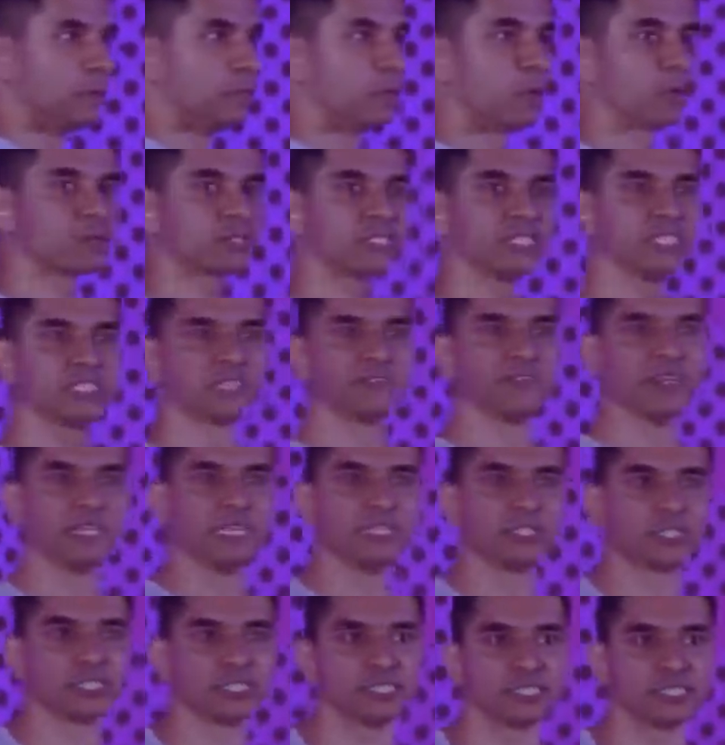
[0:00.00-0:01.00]
Both these
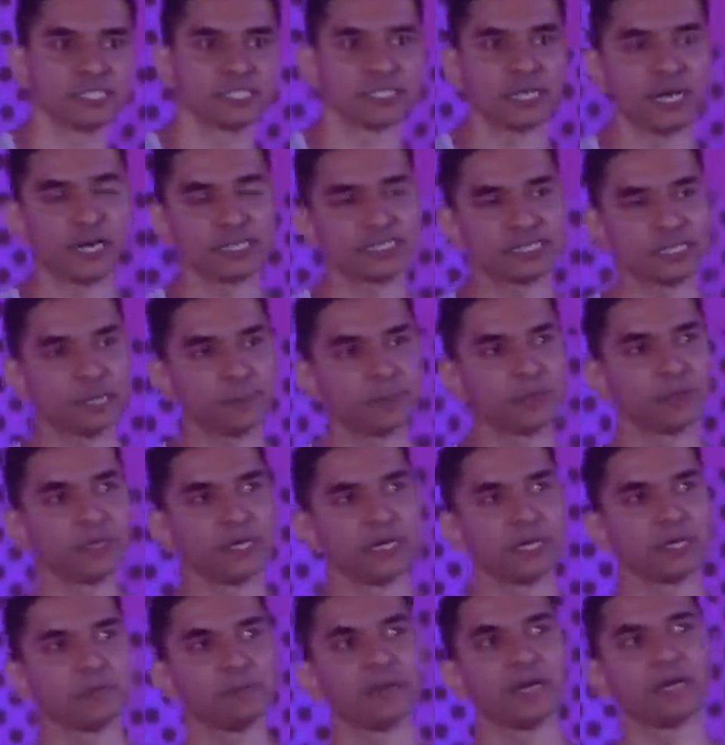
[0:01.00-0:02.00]
villages are
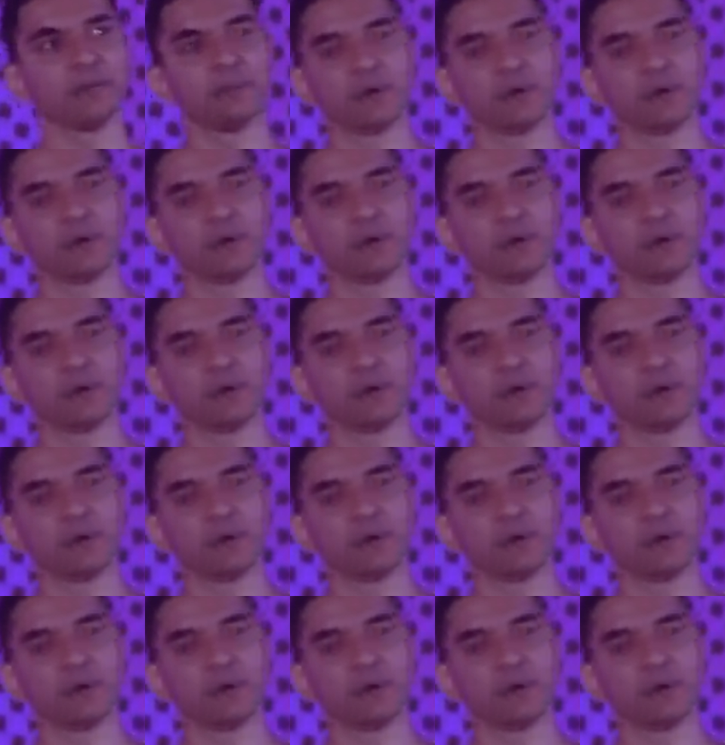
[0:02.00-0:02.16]
separated by